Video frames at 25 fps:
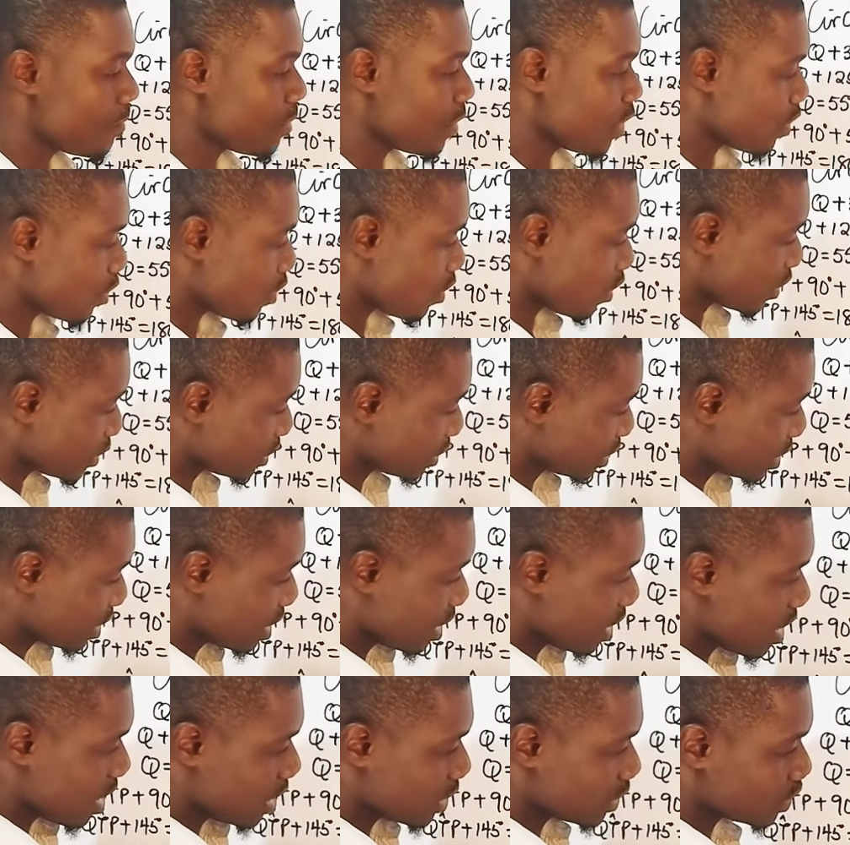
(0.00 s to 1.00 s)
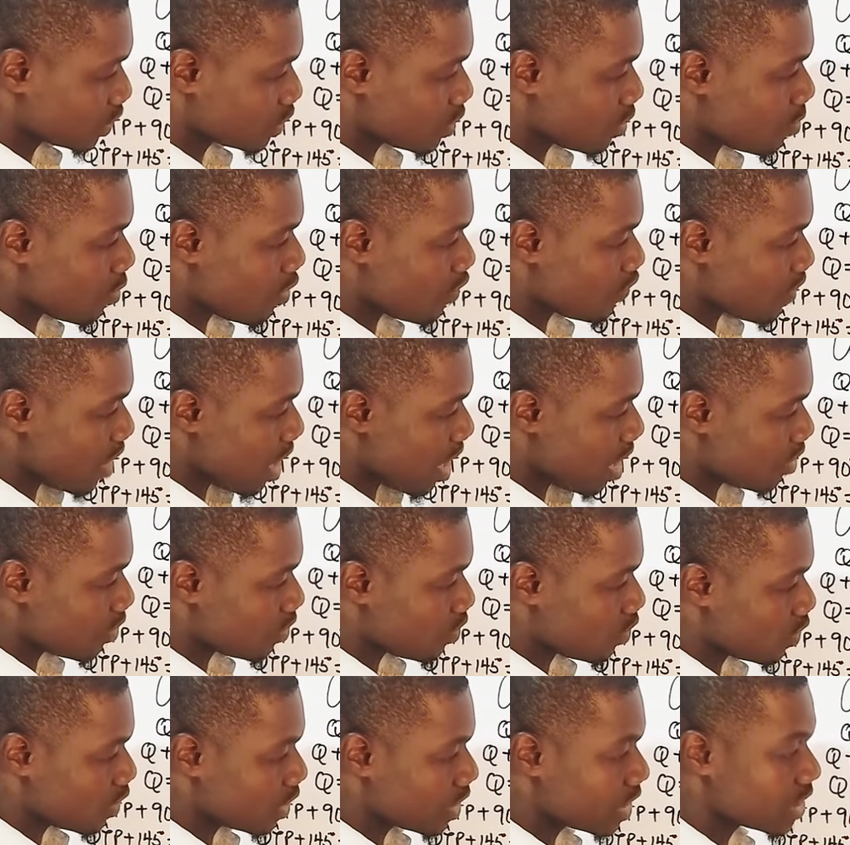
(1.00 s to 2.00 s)
because sum of
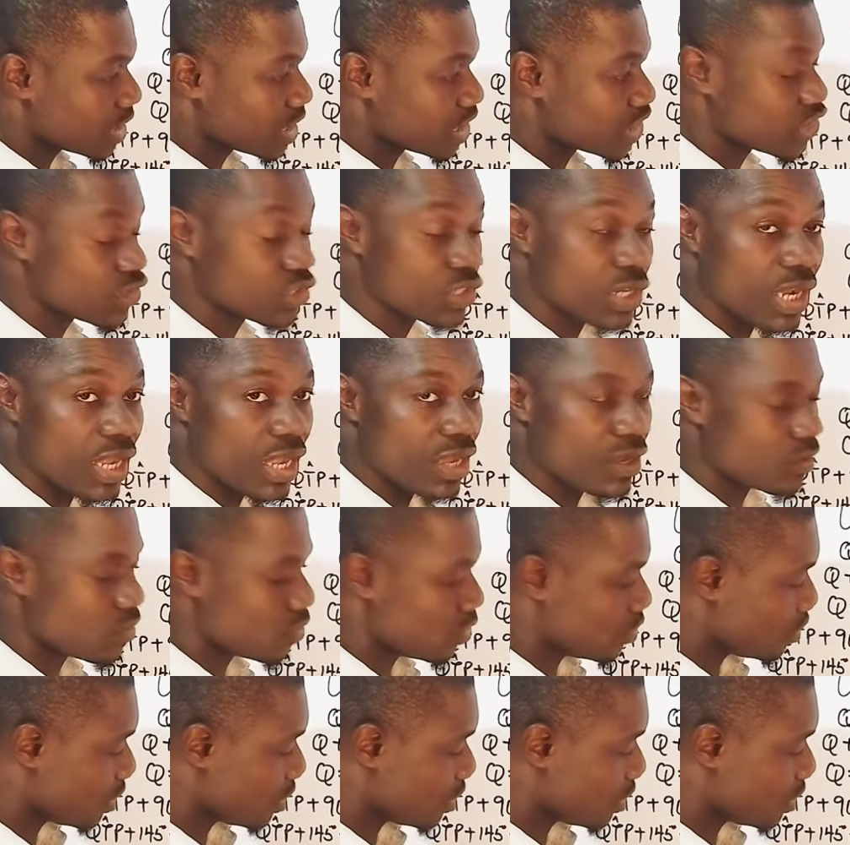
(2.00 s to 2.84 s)
angle in a triangle,